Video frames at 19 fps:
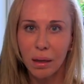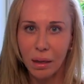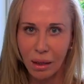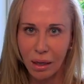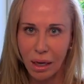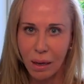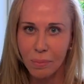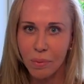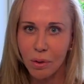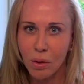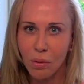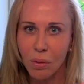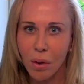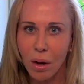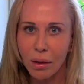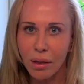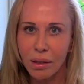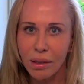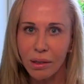keep the
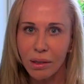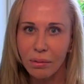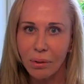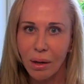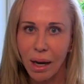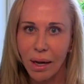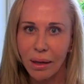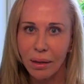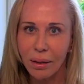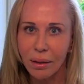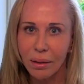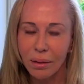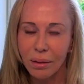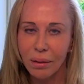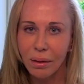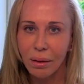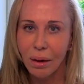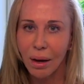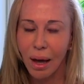qualities you like,
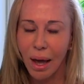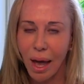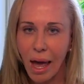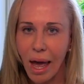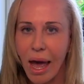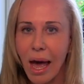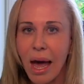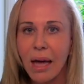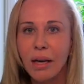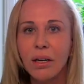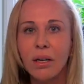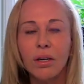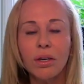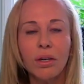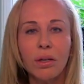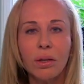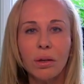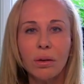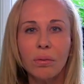add
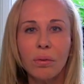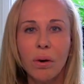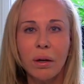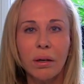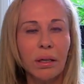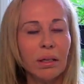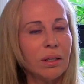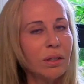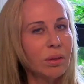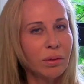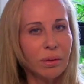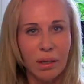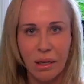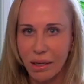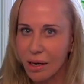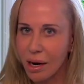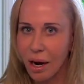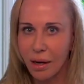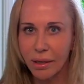to the qualities you
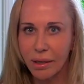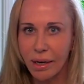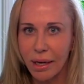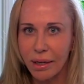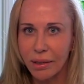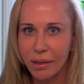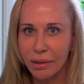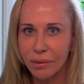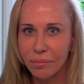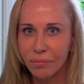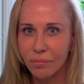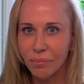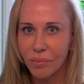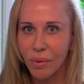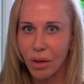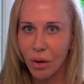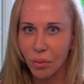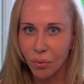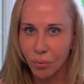did not get,
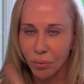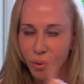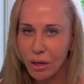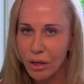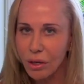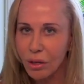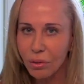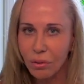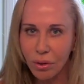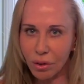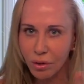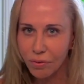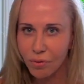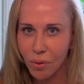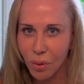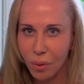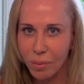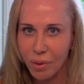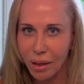redo your
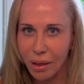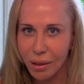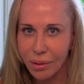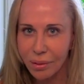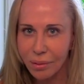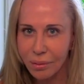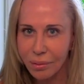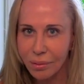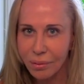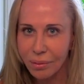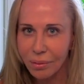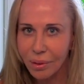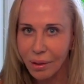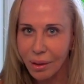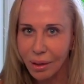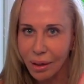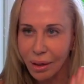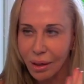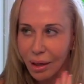formula,
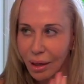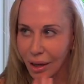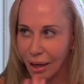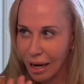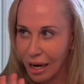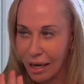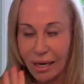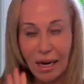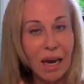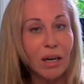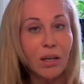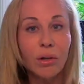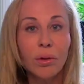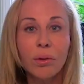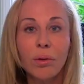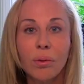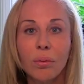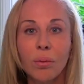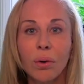and
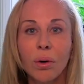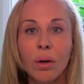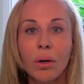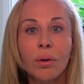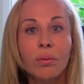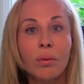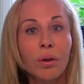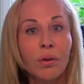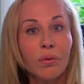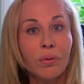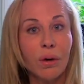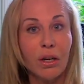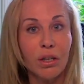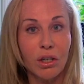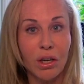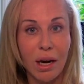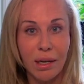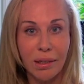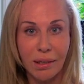enter the world with
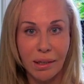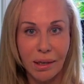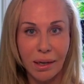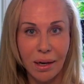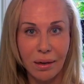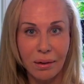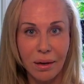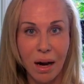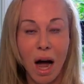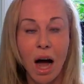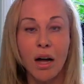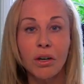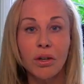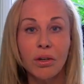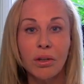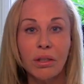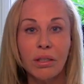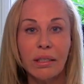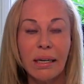fresh eyes again.
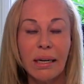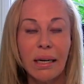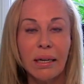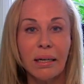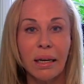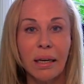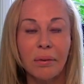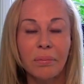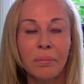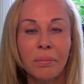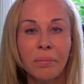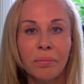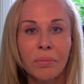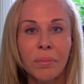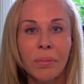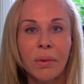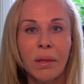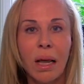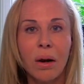Understanding
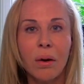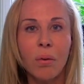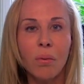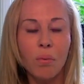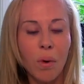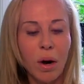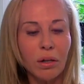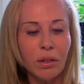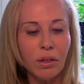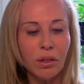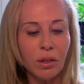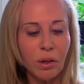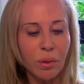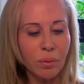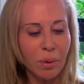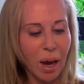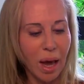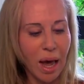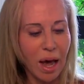that once
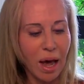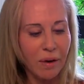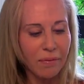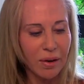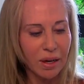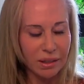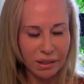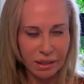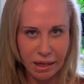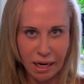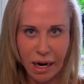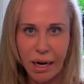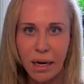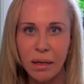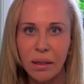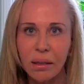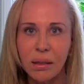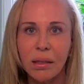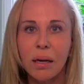you have
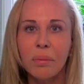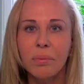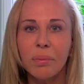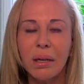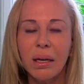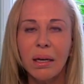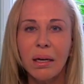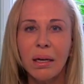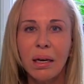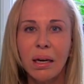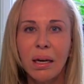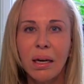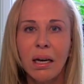attained something,